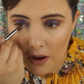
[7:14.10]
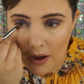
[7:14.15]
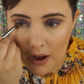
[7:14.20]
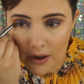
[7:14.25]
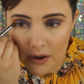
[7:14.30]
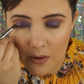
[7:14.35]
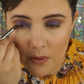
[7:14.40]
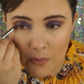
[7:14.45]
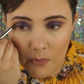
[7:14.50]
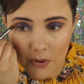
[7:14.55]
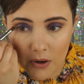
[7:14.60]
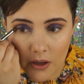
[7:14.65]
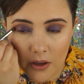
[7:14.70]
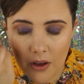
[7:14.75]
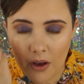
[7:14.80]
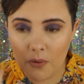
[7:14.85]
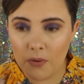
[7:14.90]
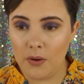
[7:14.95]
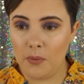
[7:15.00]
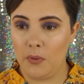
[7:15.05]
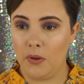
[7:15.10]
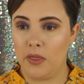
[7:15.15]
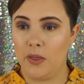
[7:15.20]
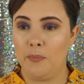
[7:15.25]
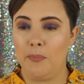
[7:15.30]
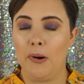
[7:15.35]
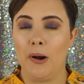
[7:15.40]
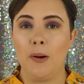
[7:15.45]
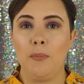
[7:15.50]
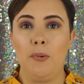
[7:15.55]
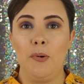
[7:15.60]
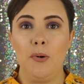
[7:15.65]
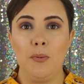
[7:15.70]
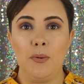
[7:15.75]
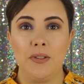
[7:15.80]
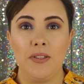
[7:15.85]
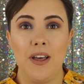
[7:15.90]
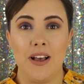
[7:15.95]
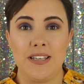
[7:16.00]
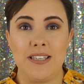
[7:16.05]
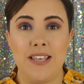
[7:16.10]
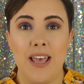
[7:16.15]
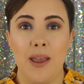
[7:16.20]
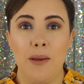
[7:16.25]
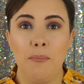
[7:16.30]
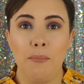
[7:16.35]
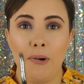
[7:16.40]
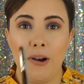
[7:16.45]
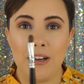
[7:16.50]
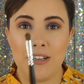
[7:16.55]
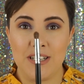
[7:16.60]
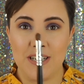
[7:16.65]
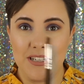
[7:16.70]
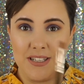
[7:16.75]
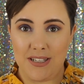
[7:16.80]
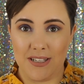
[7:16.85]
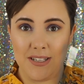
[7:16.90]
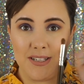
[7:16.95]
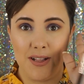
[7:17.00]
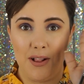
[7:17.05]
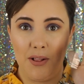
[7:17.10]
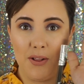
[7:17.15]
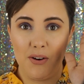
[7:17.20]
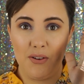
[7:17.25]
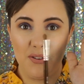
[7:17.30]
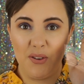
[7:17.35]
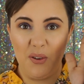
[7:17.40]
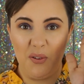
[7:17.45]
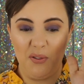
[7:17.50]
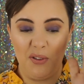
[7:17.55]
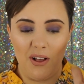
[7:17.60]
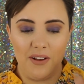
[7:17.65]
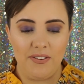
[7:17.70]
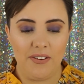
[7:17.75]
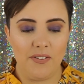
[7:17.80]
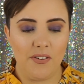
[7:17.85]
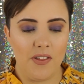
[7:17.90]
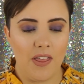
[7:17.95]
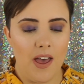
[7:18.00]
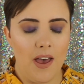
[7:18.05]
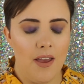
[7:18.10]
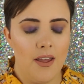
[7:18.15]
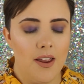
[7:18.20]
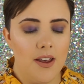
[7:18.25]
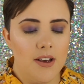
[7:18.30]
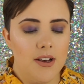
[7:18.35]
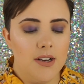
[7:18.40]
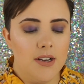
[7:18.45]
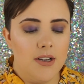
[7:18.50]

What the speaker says: I don't want to go in with the purple with that same brush because this is a little too fluffy for that.